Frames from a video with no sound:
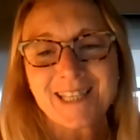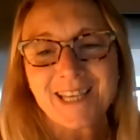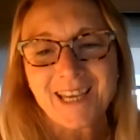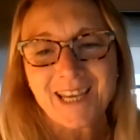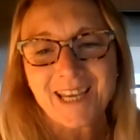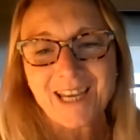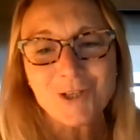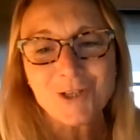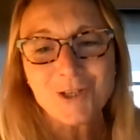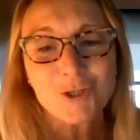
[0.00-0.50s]
the
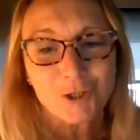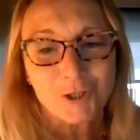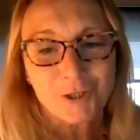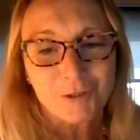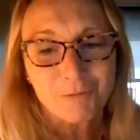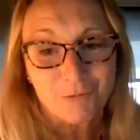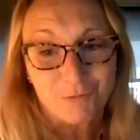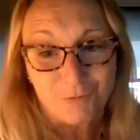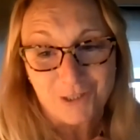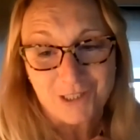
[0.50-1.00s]

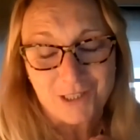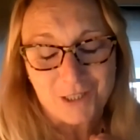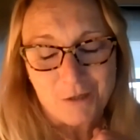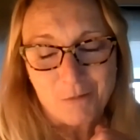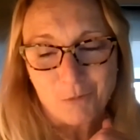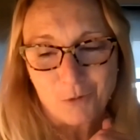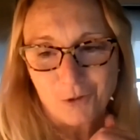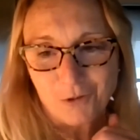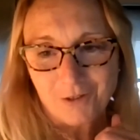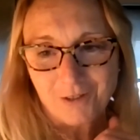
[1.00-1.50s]
HR, for
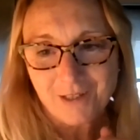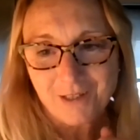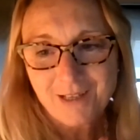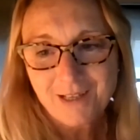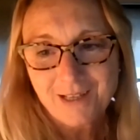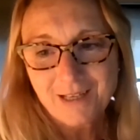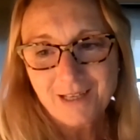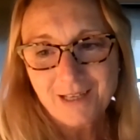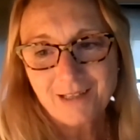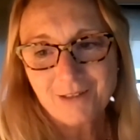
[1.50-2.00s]
example,
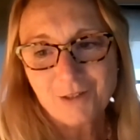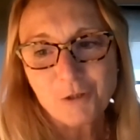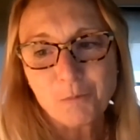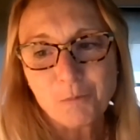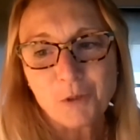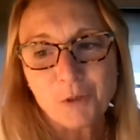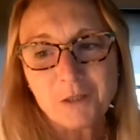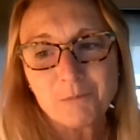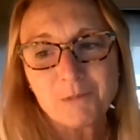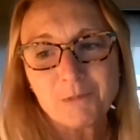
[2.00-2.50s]

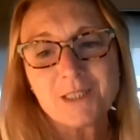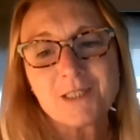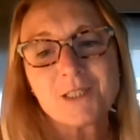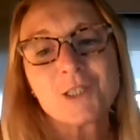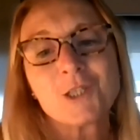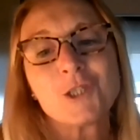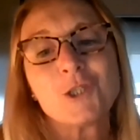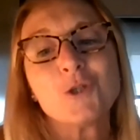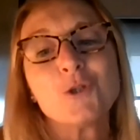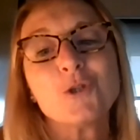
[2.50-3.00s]

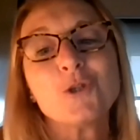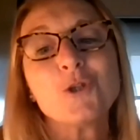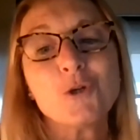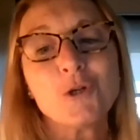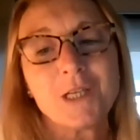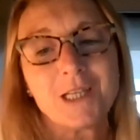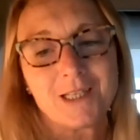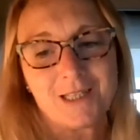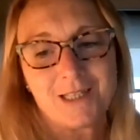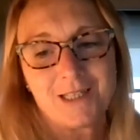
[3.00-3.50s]
department to do
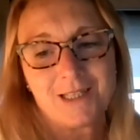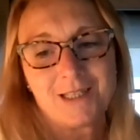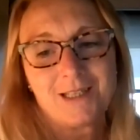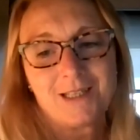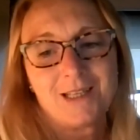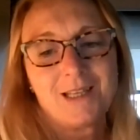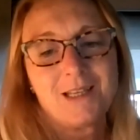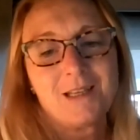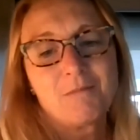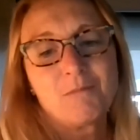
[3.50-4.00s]
it,
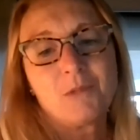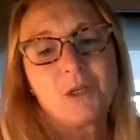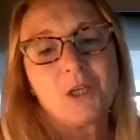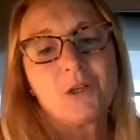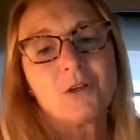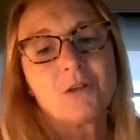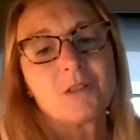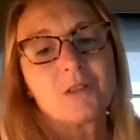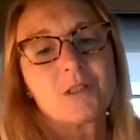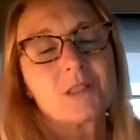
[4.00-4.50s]

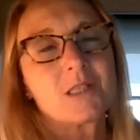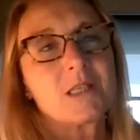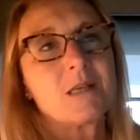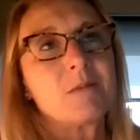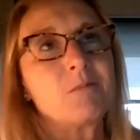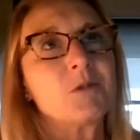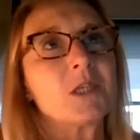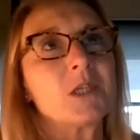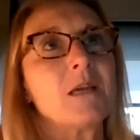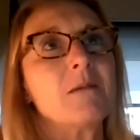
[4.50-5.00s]
because
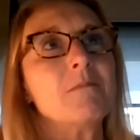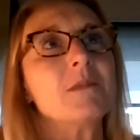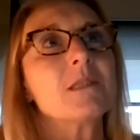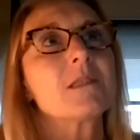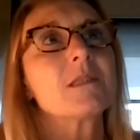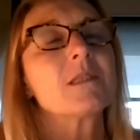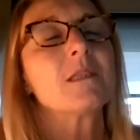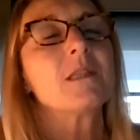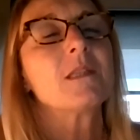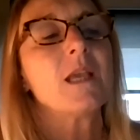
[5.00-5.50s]

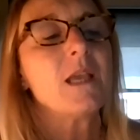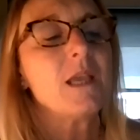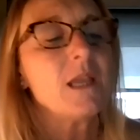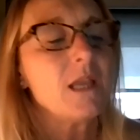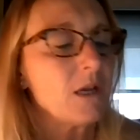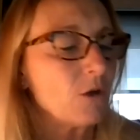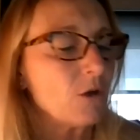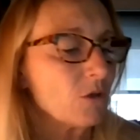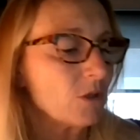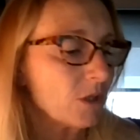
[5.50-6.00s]
sometimes
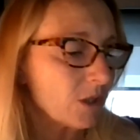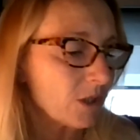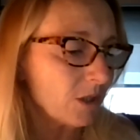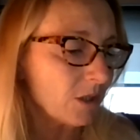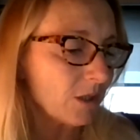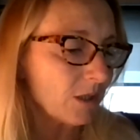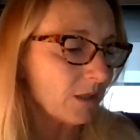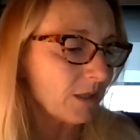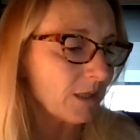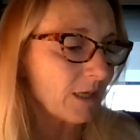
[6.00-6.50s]
they
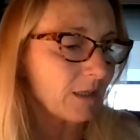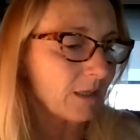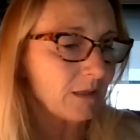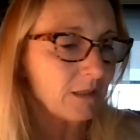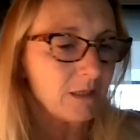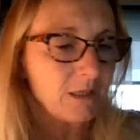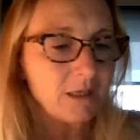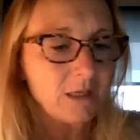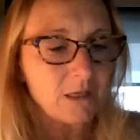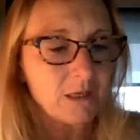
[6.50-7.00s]
consider that
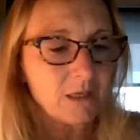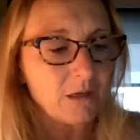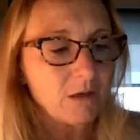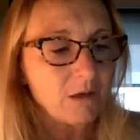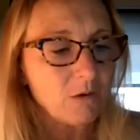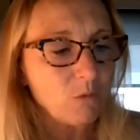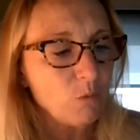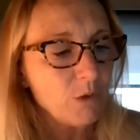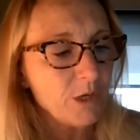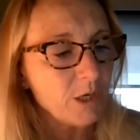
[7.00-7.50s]

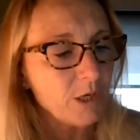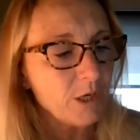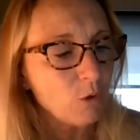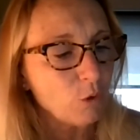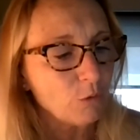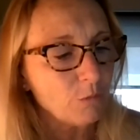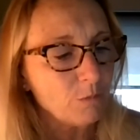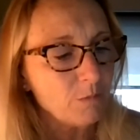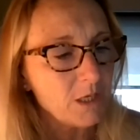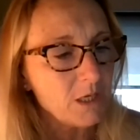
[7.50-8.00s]
we
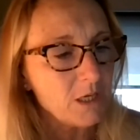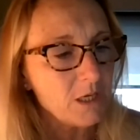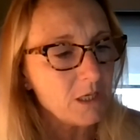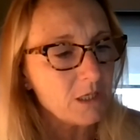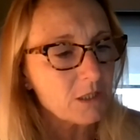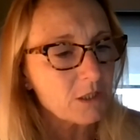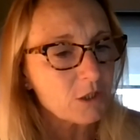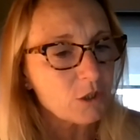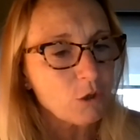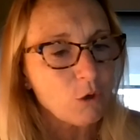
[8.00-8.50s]
could be
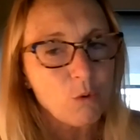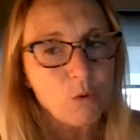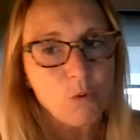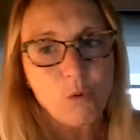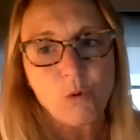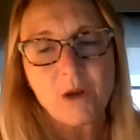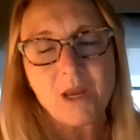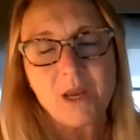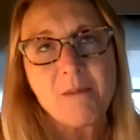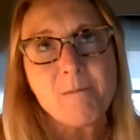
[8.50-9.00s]

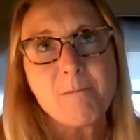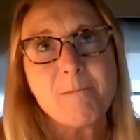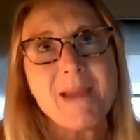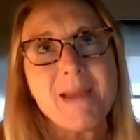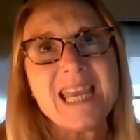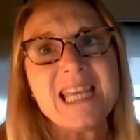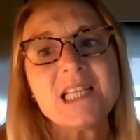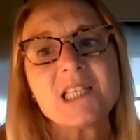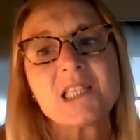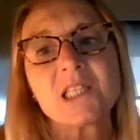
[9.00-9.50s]
so
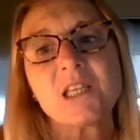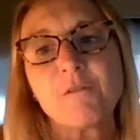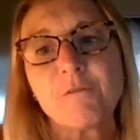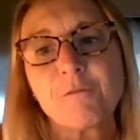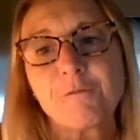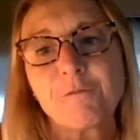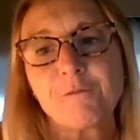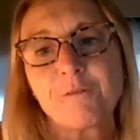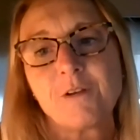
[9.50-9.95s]
invasive